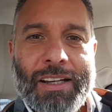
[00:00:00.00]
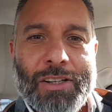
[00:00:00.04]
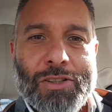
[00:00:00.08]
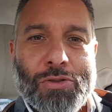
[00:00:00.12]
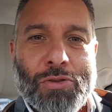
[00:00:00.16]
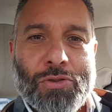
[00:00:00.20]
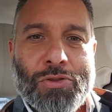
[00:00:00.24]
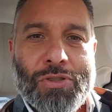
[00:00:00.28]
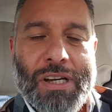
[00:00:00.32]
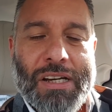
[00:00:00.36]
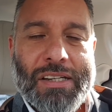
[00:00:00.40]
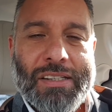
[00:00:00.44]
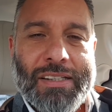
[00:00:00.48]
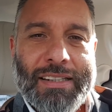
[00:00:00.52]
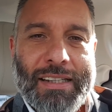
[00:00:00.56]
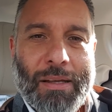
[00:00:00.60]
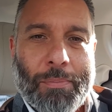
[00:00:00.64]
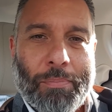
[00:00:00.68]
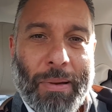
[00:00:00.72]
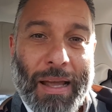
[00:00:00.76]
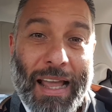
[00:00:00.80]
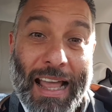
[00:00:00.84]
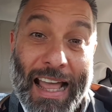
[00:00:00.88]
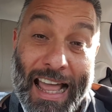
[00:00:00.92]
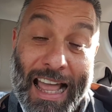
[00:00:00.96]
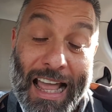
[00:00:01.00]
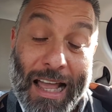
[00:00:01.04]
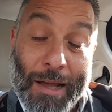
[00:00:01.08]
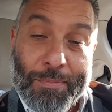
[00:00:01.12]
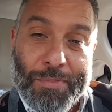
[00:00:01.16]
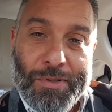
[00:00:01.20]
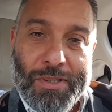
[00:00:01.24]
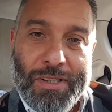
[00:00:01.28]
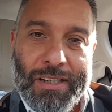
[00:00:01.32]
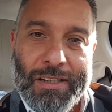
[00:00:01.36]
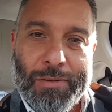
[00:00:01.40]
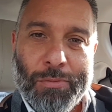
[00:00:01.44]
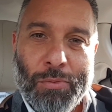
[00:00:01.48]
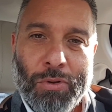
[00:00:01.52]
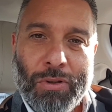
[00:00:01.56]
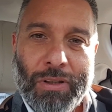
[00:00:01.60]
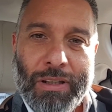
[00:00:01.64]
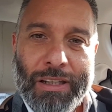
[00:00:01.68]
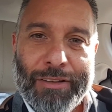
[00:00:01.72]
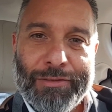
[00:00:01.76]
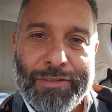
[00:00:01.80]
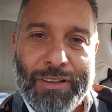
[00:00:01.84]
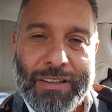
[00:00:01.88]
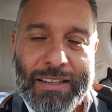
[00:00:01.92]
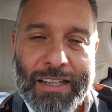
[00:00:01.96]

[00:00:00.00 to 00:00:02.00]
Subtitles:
suggesting that perhaps he will leave